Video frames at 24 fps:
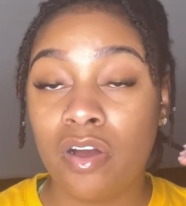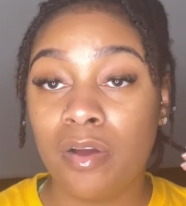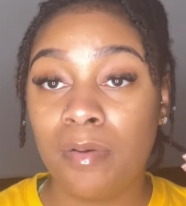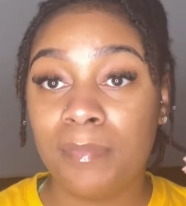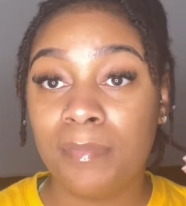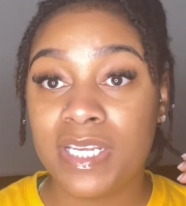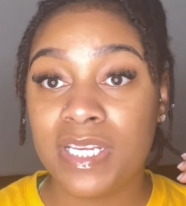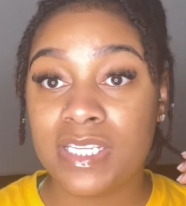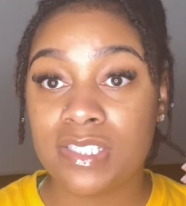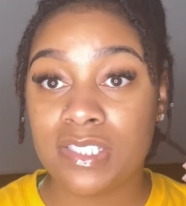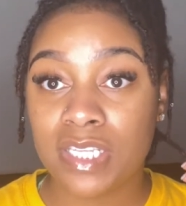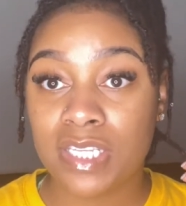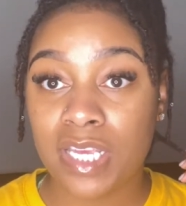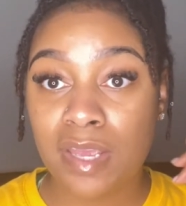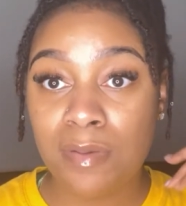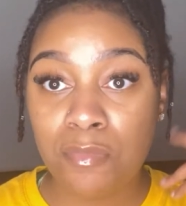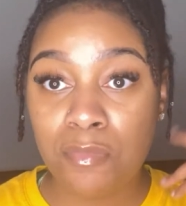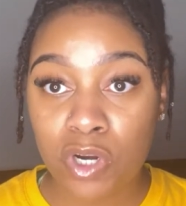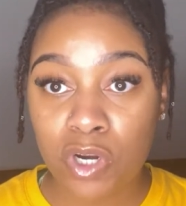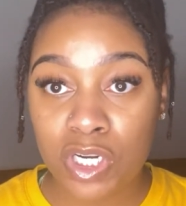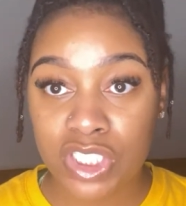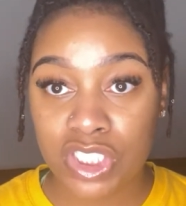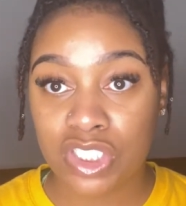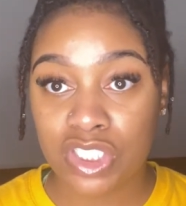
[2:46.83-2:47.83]
They stay
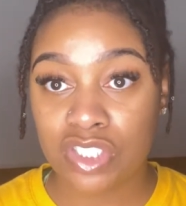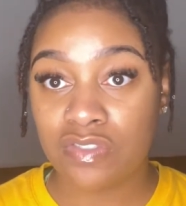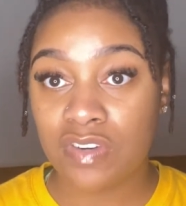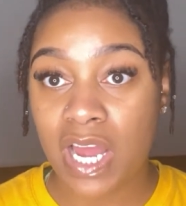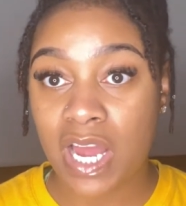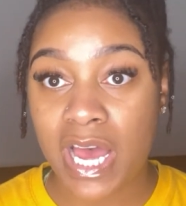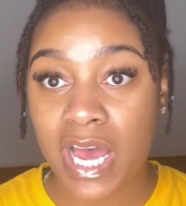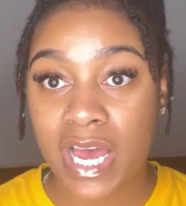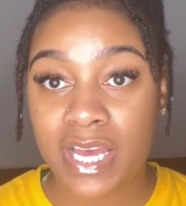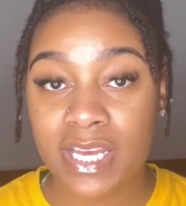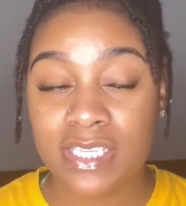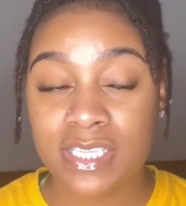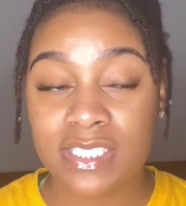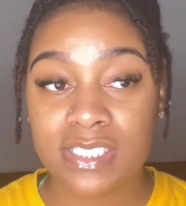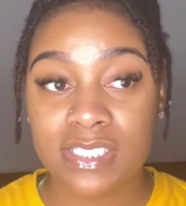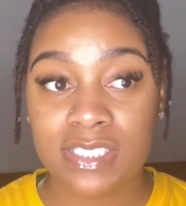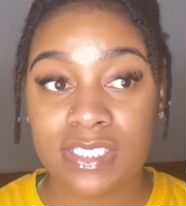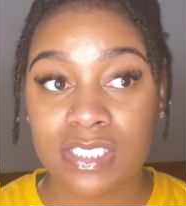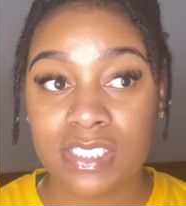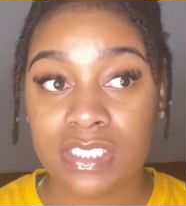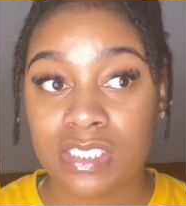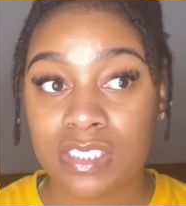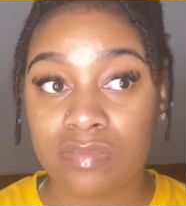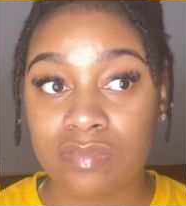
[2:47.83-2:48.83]
moisturized.
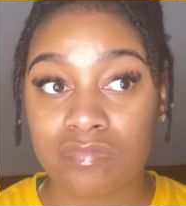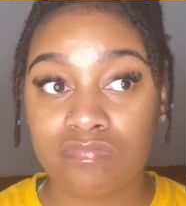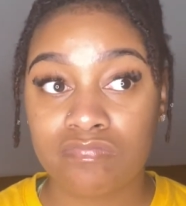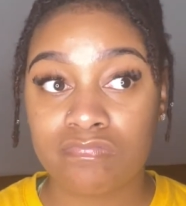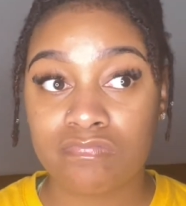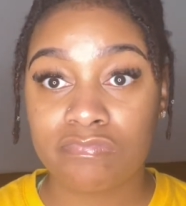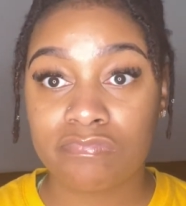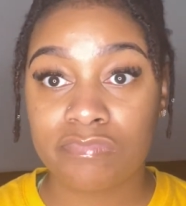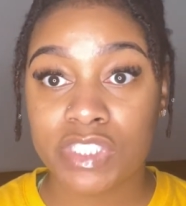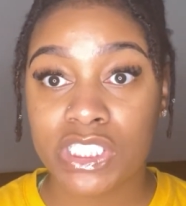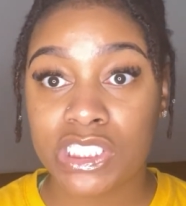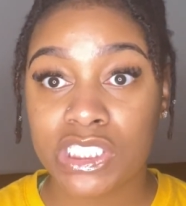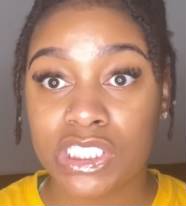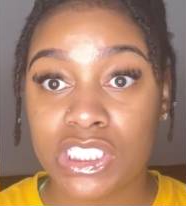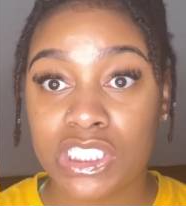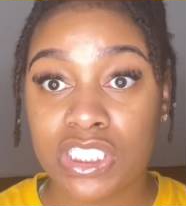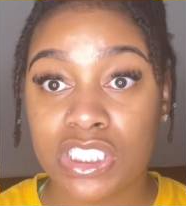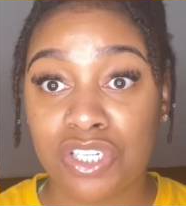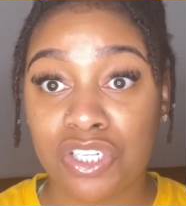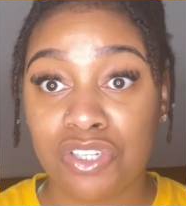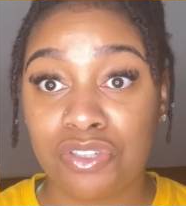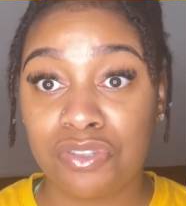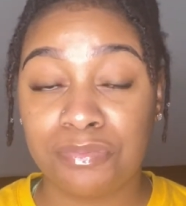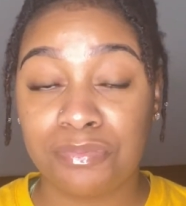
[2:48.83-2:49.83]

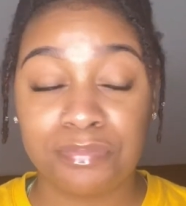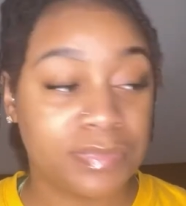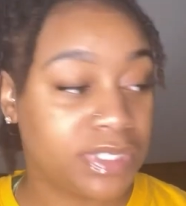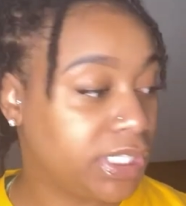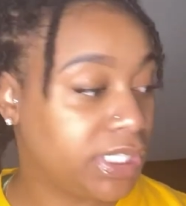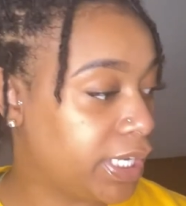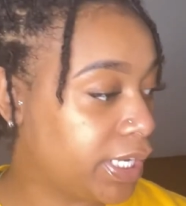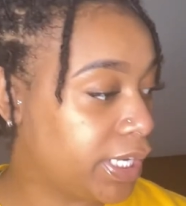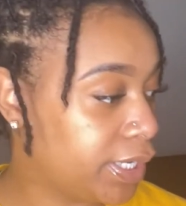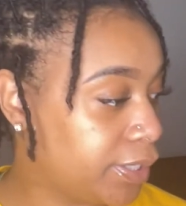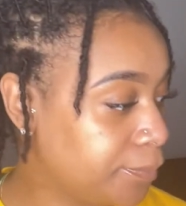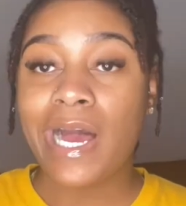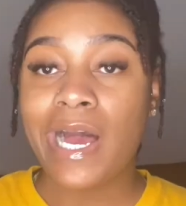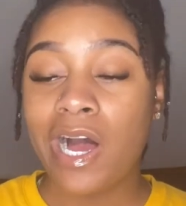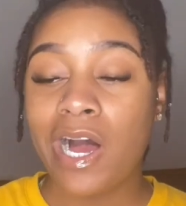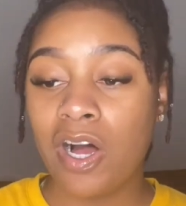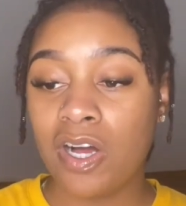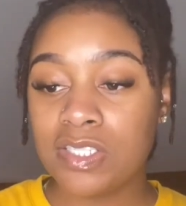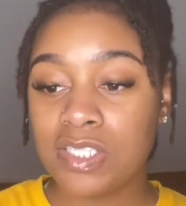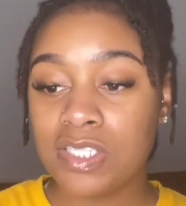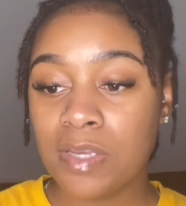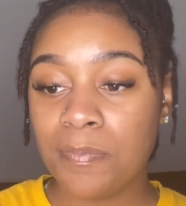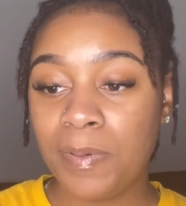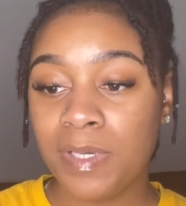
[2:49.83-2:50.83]
So yeah, I
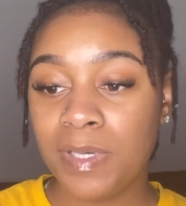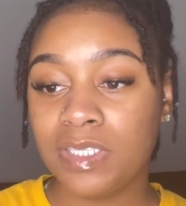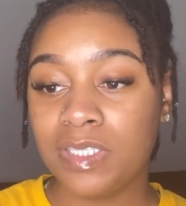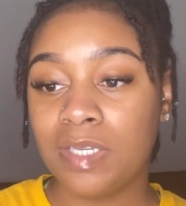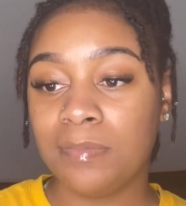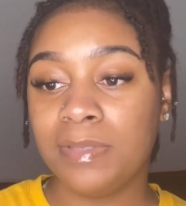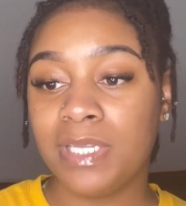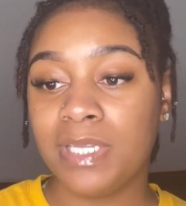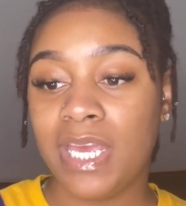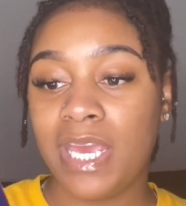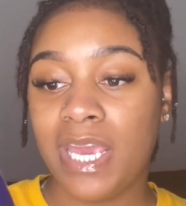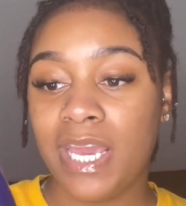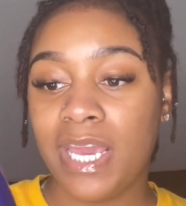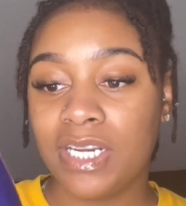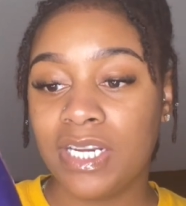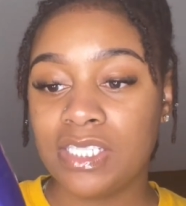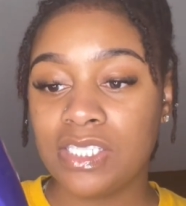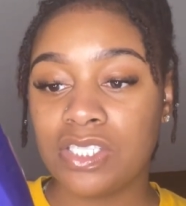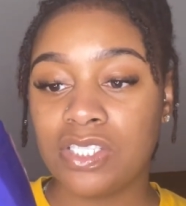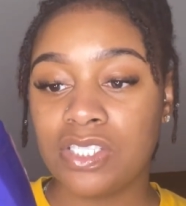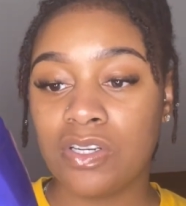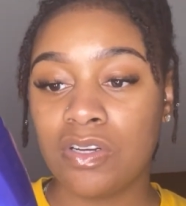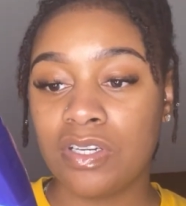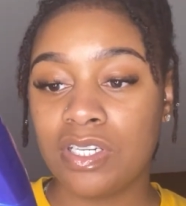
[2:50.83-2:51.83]
also picked up the Head and
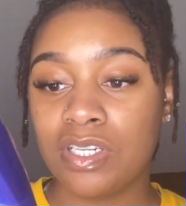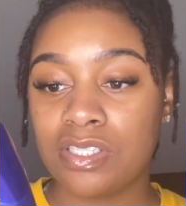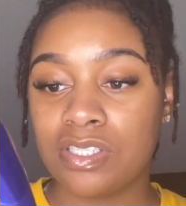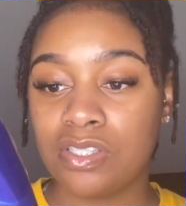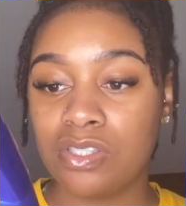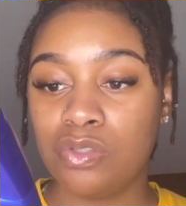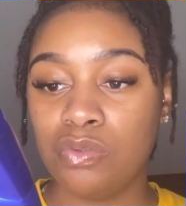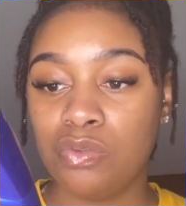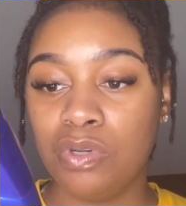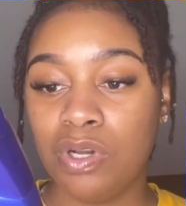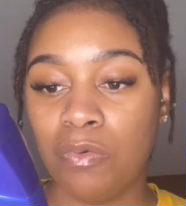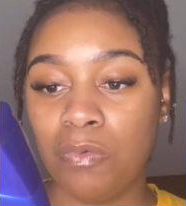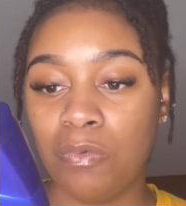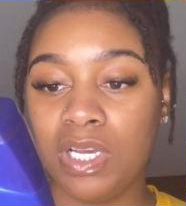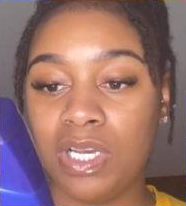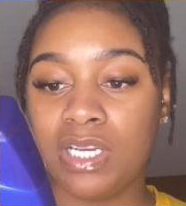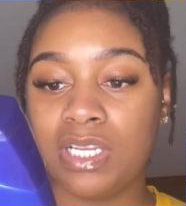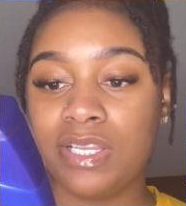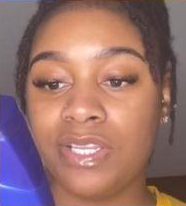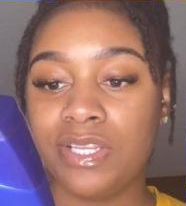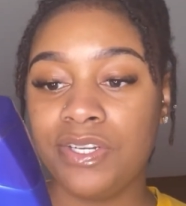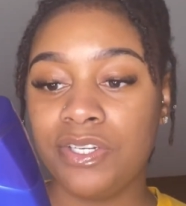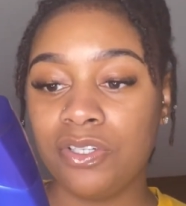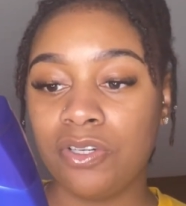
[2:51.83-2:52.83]
Shoulders 2-in-1
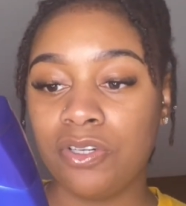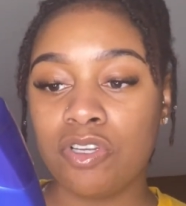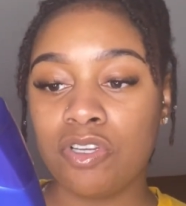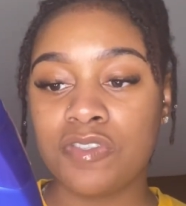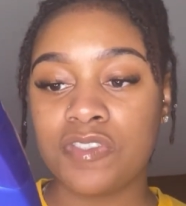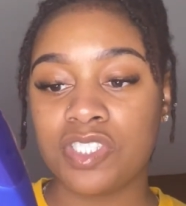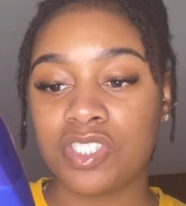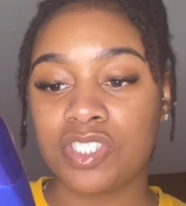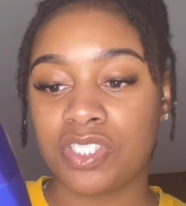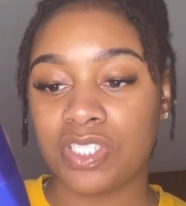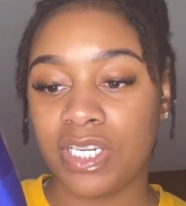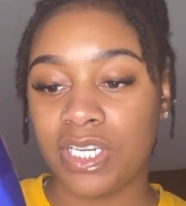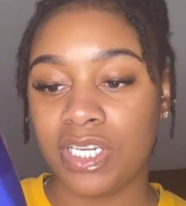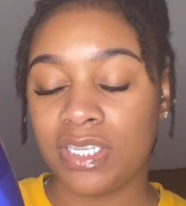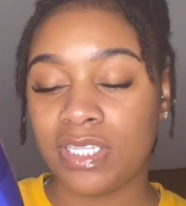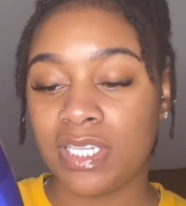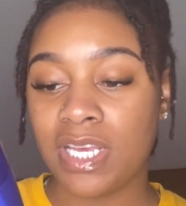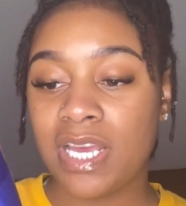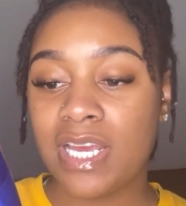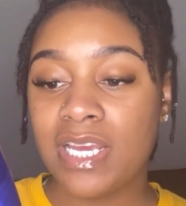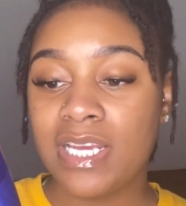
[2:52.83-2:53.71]
Clinical Strength